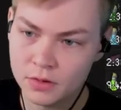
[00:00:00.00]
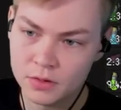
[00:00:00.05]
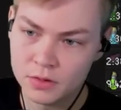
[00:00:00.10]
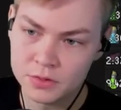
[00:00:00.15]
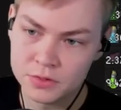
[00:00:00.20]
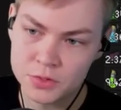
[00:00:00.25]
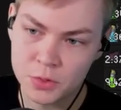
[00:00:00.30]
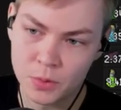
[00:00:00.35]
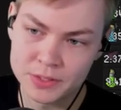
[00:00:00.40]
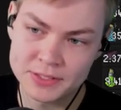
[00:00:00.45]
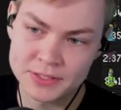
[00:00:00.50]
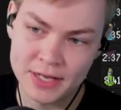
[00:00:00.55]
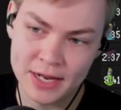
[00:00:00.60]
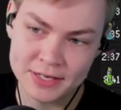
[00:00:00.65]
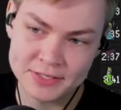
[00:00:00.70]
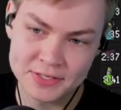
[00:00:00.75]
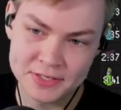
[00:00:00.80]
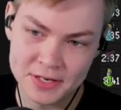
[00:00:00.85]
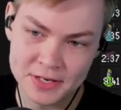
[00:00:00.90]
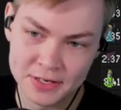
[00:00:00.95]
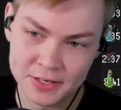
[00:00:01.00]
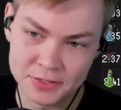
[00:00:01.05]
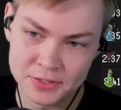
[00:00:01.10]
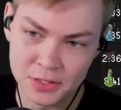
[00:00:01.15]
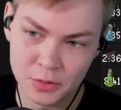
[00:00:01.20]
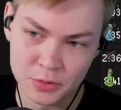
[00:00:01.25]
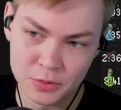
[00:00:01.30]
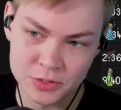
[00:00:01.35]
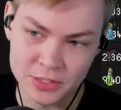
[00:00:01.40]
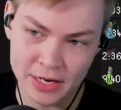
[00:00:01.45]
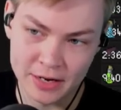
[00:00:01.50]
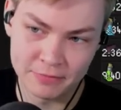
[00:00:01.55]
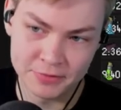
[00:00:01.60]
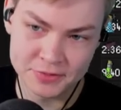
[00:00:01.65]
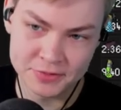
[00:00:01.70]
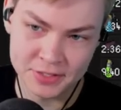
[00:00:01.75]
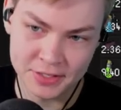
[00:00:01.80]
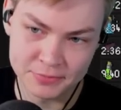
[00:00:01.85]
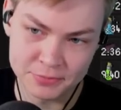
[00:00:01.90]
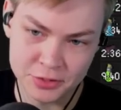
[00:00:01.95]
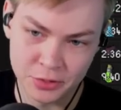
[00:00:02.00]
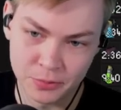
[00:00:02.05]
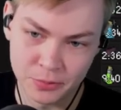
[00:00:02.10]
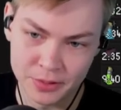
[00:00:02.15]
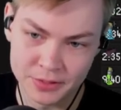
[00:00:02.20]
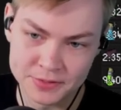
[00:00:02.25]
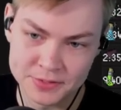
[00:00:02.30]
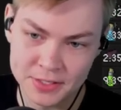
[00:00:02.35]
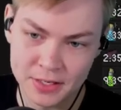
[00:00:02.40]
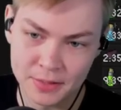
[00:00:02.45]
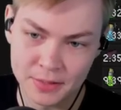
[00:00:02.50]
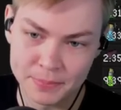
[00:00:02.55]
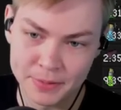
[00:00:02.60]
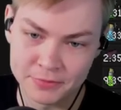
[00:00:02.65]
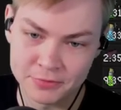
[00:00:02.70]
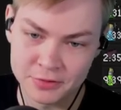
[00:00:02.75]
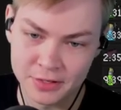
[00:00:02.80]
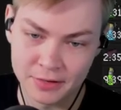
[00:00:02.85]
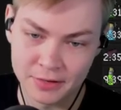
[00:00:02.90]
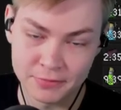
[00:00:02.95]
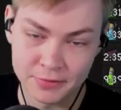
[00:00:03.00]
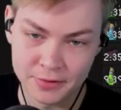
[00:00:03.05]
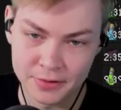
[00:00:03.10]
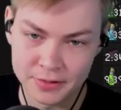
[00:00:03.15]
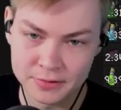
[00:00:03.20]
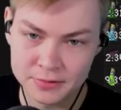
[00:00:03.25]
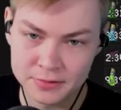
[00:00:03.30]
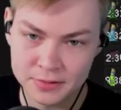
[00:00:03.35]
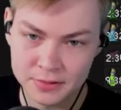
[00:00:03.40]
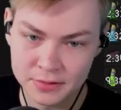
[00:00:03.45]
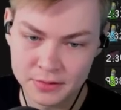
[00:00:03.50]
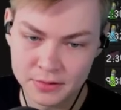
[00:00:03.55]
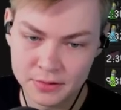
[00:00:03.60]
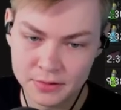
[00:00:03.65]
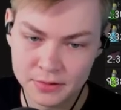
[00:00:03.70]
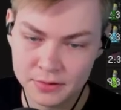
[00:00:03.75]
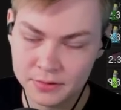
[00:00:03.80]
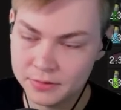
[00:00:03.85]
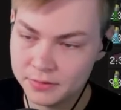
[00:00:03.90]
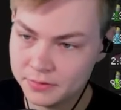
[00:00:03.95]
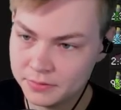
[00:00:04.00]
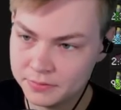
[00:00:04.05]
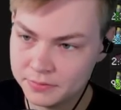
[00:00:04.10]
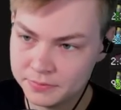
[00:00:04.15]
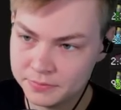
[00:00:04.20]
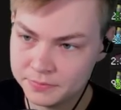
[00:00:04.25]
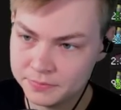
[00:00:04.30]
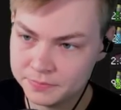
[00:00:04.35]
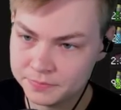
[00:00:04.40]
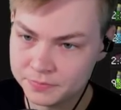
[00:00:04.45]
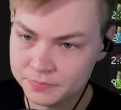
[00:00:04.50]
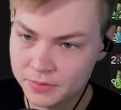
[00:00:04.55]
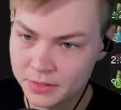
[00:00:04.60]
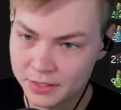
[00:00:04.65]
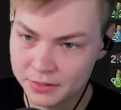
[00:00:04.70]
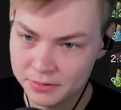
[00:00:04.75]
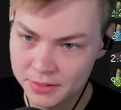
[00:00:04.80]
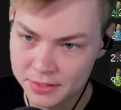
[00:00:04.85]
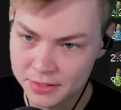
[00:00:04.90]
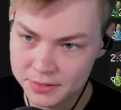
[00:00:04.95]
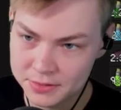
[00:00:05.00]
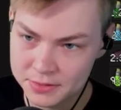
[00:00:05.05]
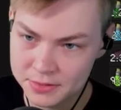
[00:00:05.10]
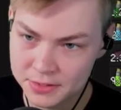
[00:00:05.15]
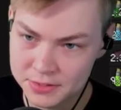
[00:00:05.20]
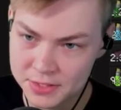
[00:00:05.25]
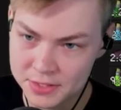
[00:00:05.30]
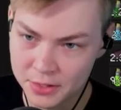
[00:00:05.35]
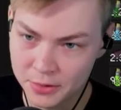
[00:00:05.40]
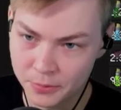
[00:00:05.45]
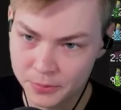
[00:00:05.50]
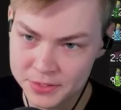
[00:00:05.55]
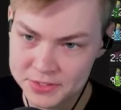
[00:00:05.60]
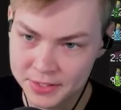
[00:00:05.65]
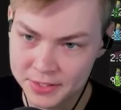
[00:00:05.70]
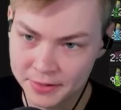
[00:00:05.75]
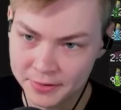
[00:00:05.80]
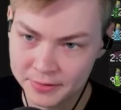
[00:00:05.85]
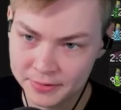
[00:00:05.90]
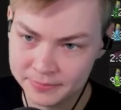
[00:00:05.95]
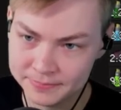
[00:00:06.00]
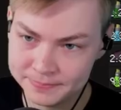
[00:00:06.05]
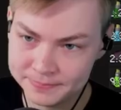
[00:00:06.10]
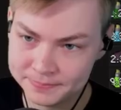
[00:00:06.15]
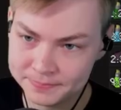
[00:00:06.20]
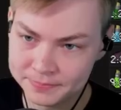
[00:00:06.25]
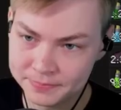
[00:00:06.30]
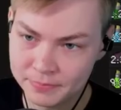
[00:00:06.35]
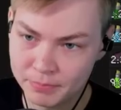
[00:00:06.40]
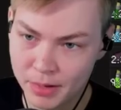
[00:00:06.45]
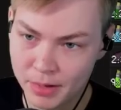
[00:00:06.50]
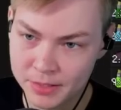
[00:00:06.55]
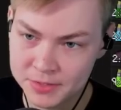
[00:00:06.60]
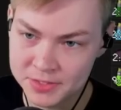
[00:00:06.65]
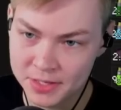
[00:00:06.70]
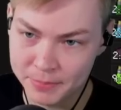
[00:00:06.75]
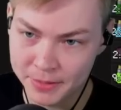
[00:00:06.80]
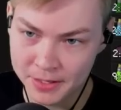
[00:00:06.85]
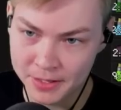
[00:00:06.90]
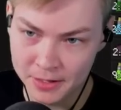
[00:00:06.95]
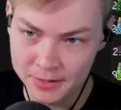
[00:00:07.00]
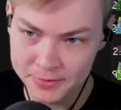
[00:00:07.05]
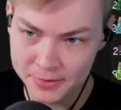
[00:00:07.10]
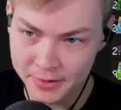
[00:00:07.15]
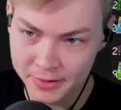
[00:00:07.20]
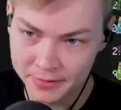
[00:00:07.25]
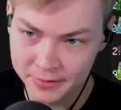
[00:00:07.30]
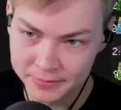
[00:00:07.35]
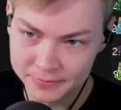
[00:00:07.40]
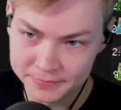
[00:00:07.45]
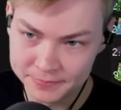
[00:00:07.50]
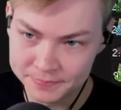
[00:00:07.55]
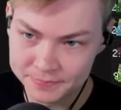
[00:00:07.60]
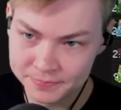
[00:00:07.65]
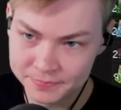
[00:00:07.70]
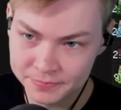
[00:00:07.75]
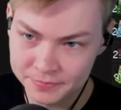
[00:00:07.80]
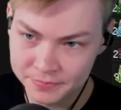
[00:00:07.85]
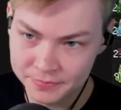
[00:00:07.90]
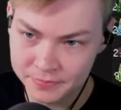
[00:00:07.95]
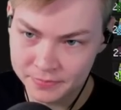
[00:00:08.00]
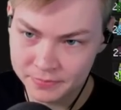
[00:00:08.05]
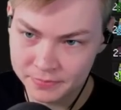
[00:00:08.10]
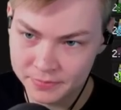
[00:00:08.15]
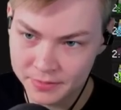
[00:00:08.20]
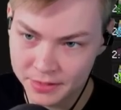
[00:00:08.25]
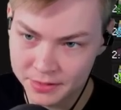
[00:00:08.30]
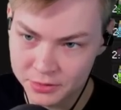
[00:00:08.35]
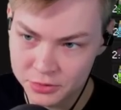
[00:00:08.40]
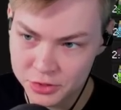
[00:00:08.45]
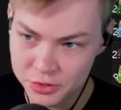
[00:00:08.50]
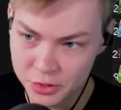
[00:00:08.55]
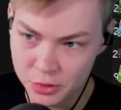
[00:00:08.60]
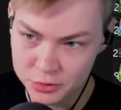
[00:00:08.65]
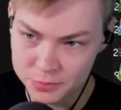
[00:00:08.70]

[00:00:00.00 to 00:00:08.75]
So what Sax is going to do is every time she runs up, if she ever does, like this, he's going to reset her by stepping under. And then she goes